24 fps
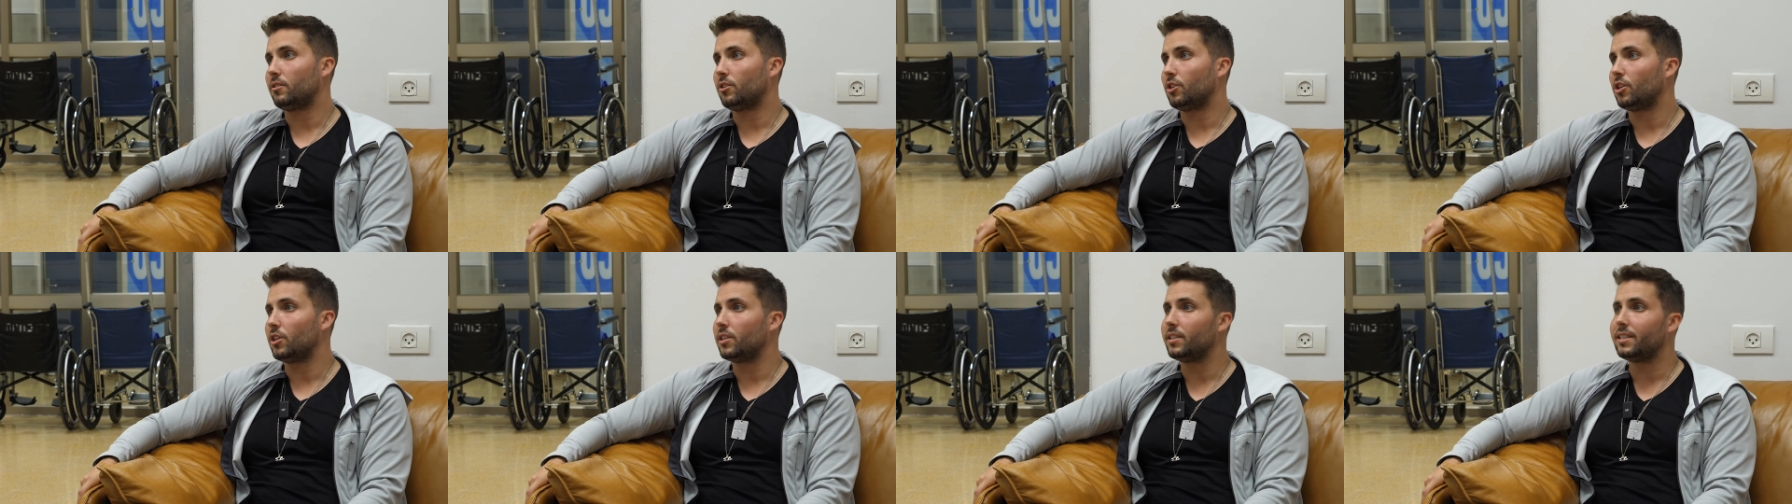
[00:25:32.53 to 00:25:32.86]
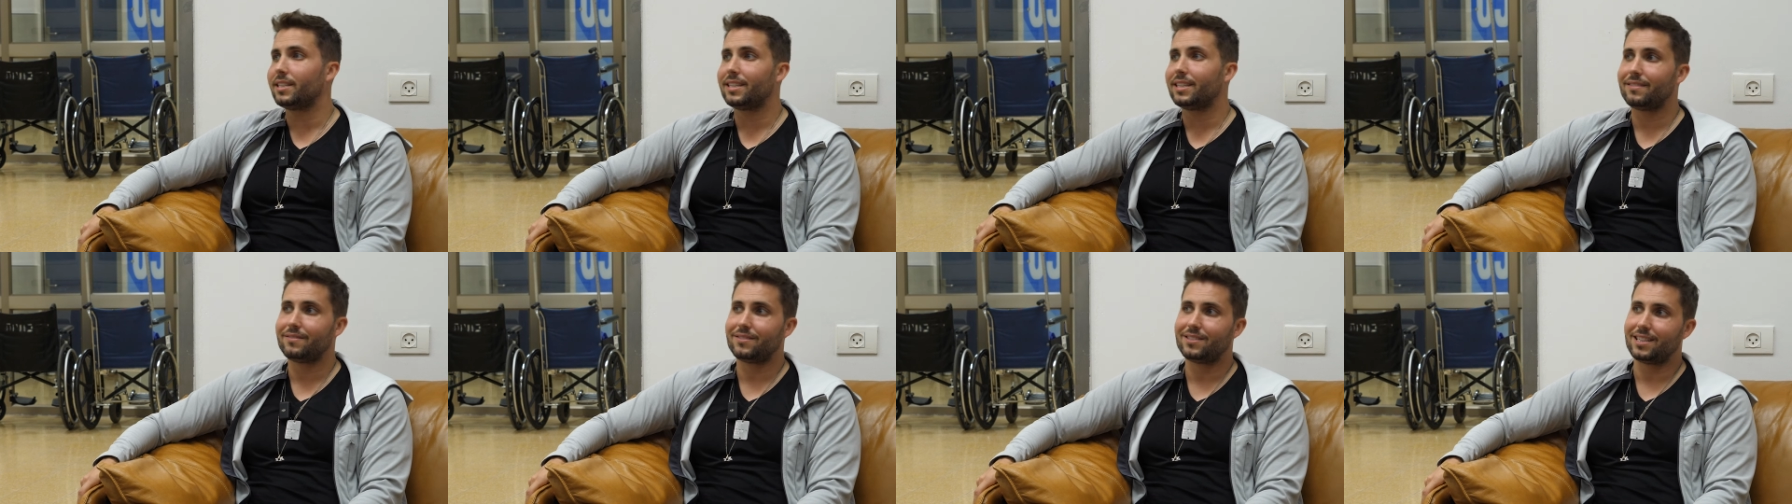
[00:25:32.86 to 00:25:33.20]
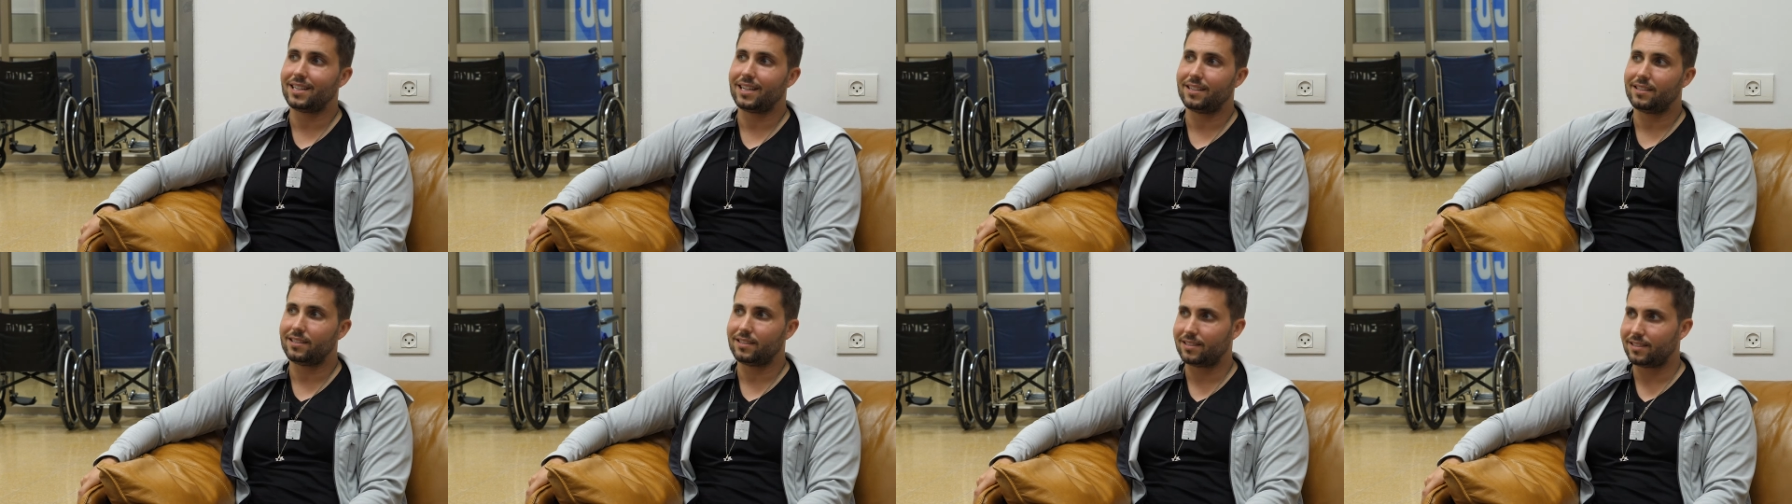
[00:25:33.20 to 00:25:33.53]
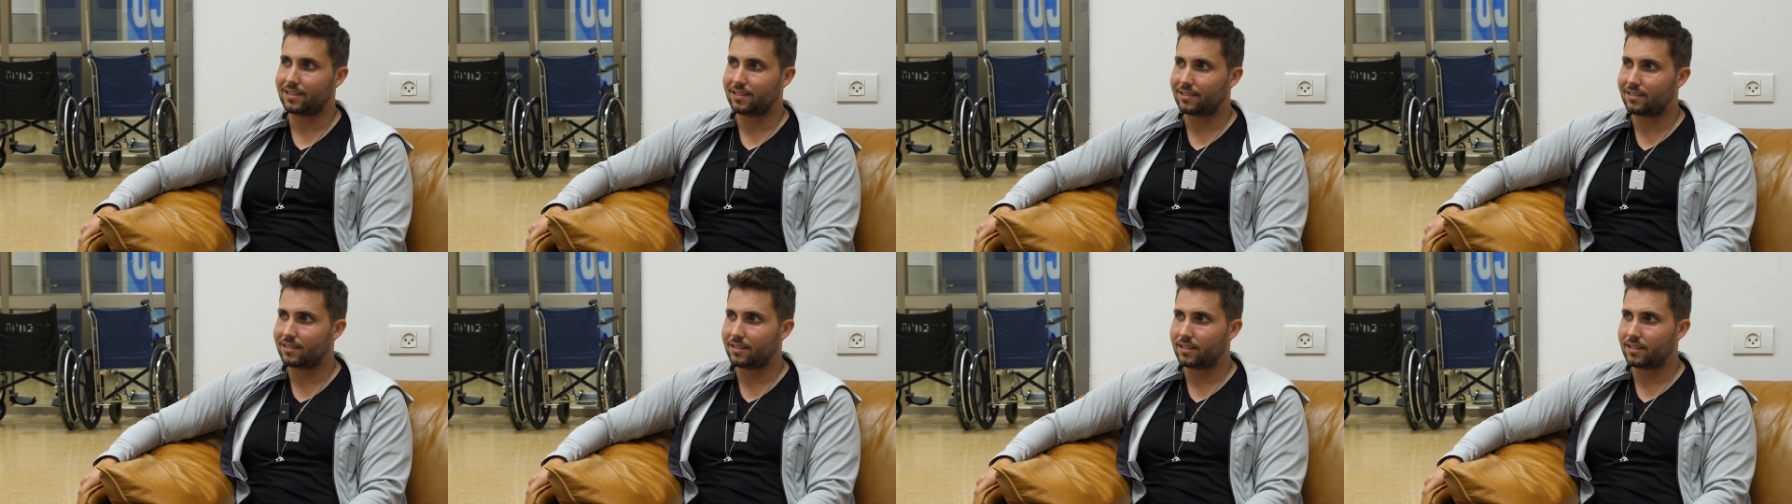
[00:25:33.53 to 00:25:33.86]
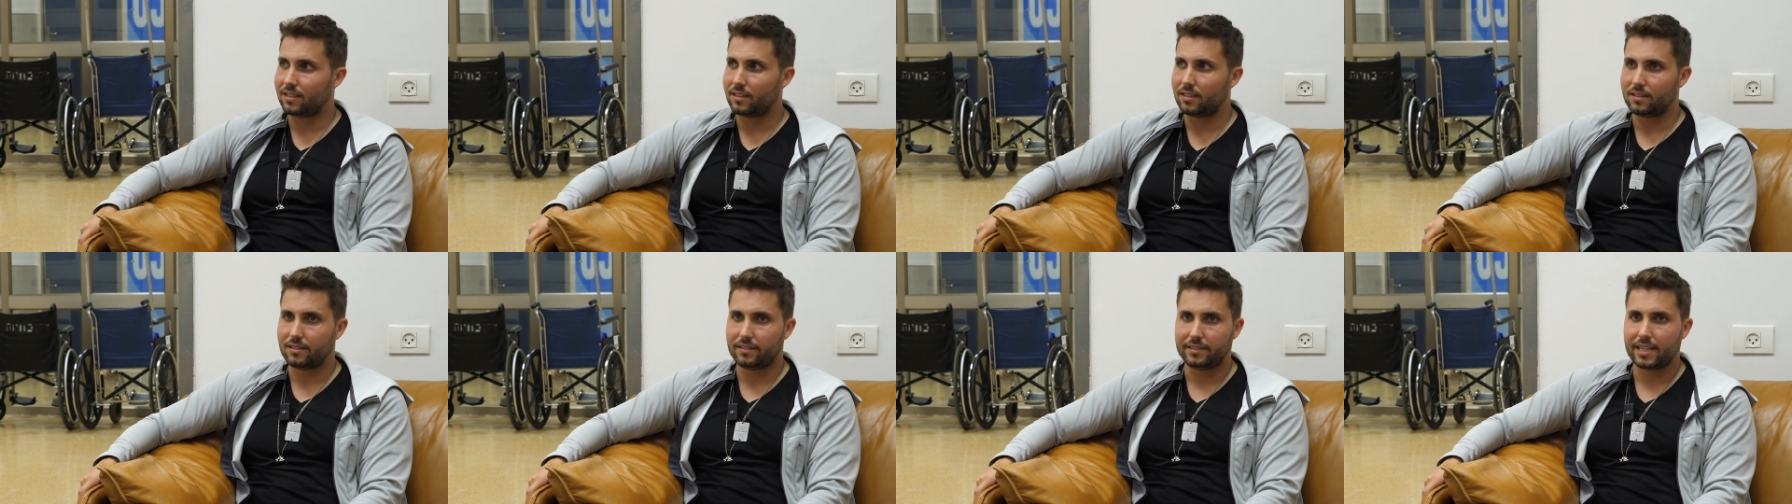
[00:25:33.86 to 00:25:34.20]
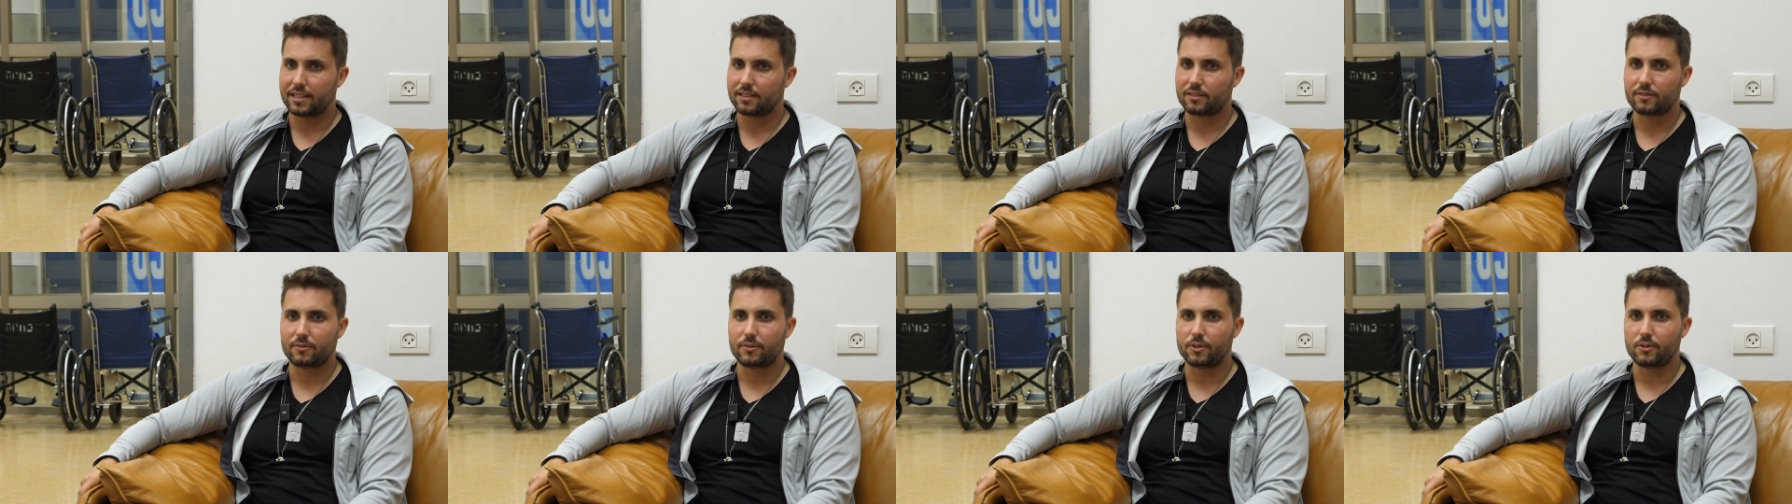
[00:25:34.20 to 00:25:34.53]
couldn't have said existed in the
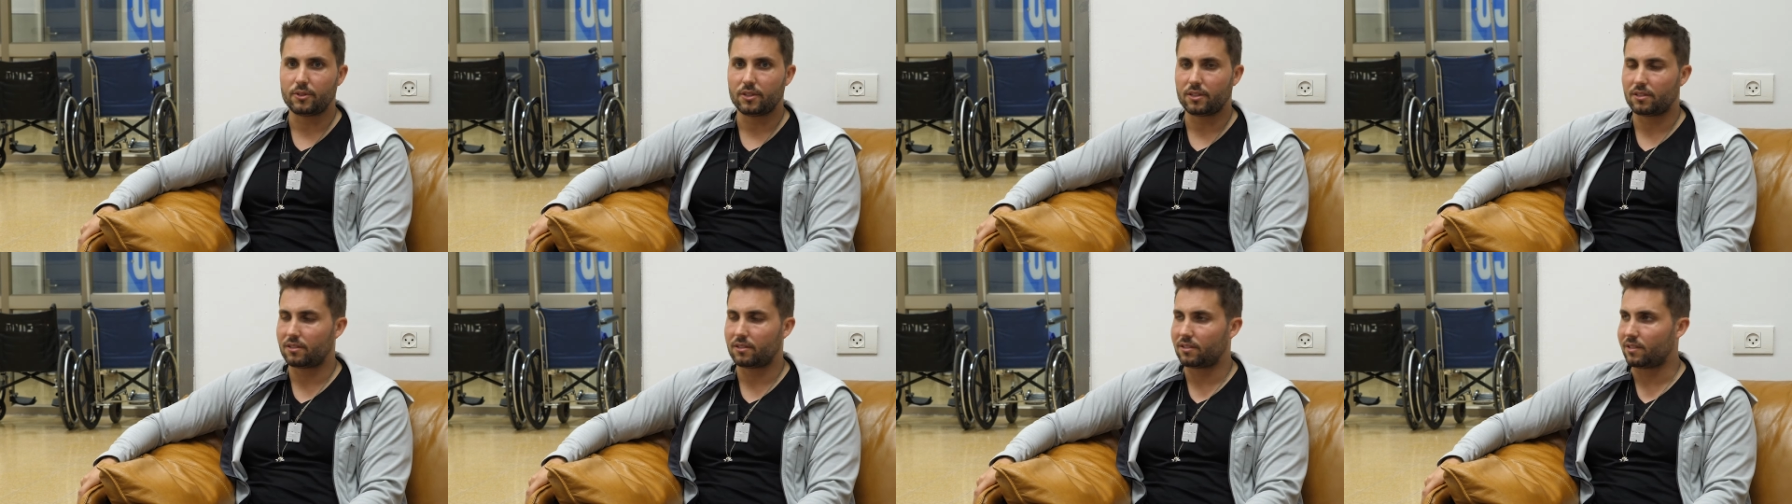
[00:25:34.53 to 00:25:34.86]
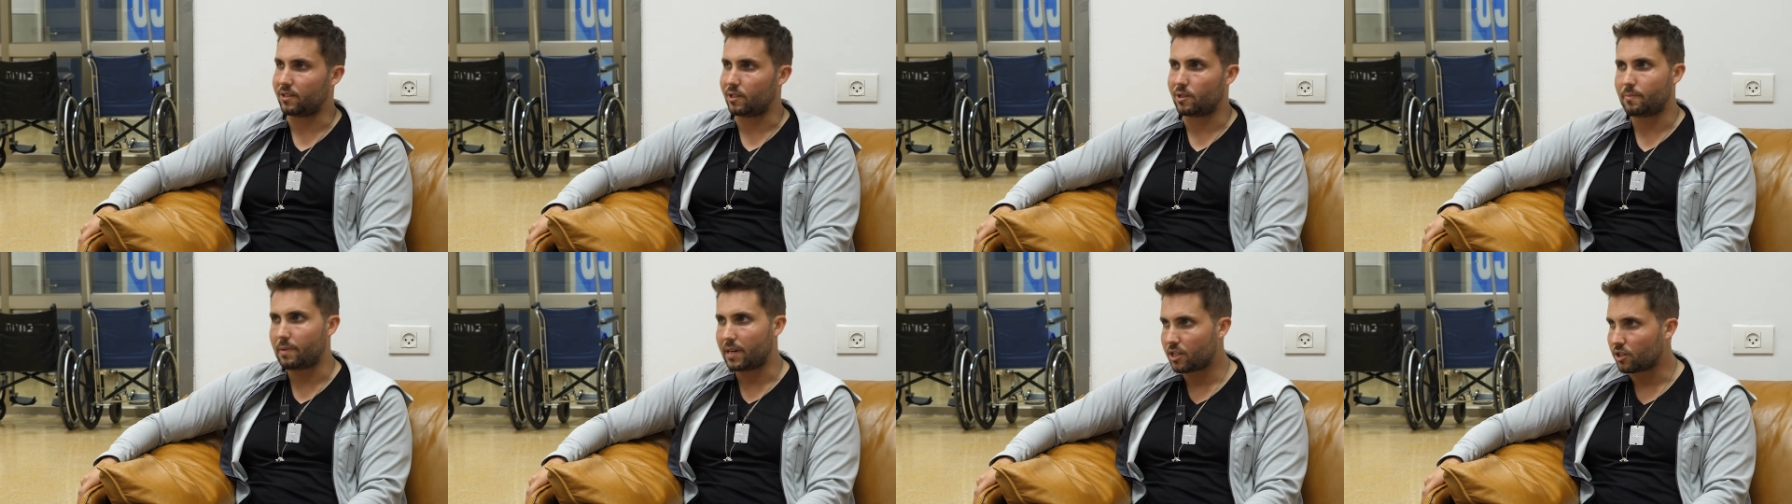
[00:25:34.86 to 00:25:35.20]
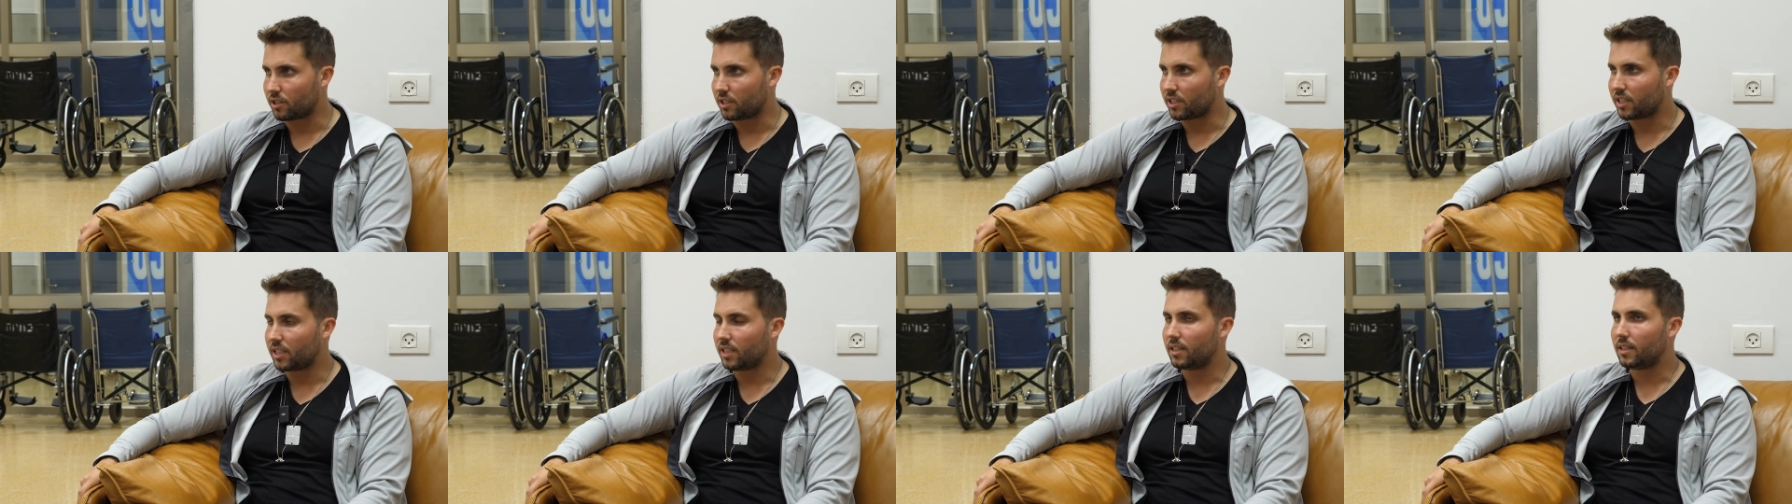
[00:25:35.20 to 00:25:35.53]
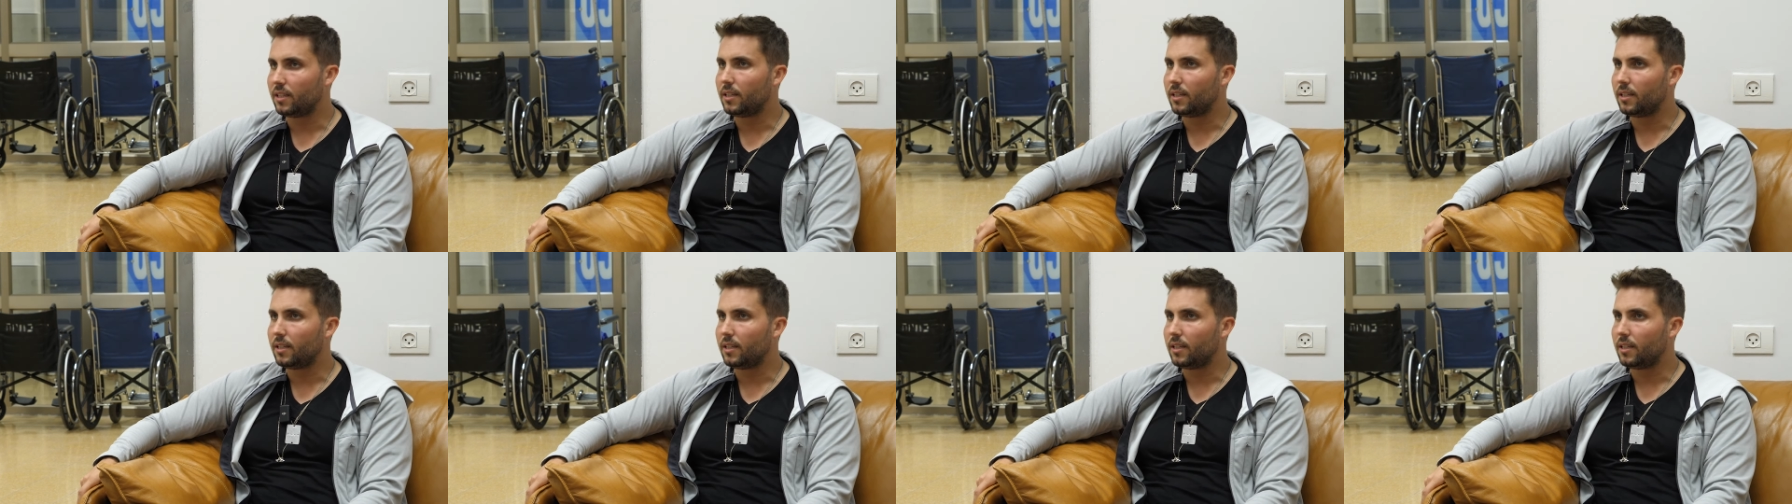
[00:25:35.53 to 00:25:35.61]
last few years, especially.